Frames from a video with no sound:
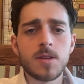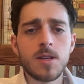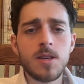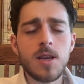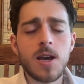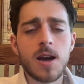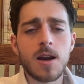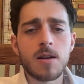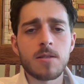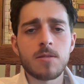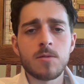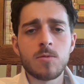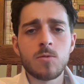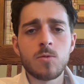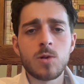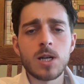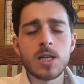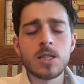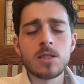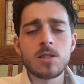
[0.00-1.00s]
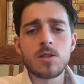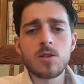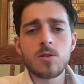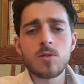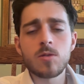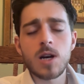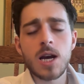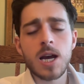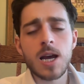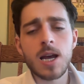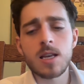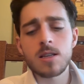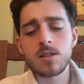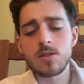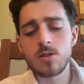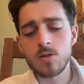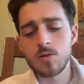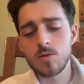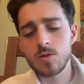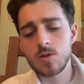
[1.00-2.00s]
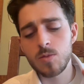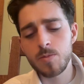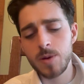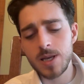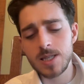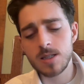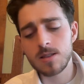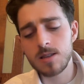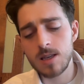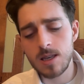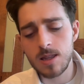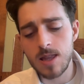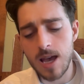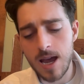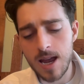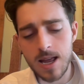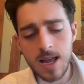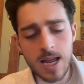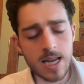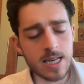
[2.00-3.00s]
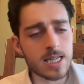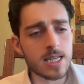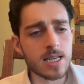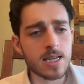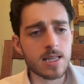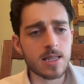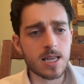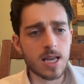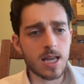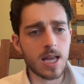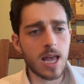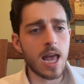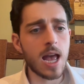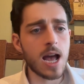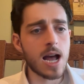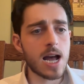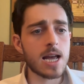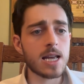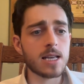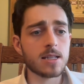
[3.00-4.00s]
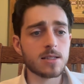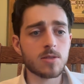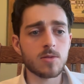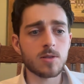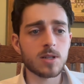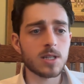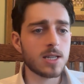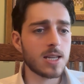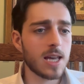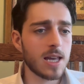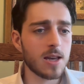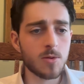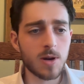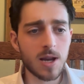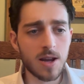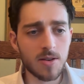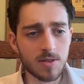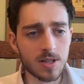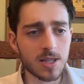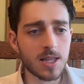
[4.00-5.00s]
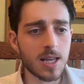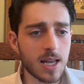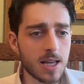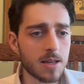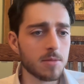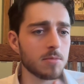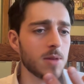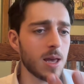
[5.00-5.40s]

Yeah. Well, and so basically that idea that AI is going to take away everything,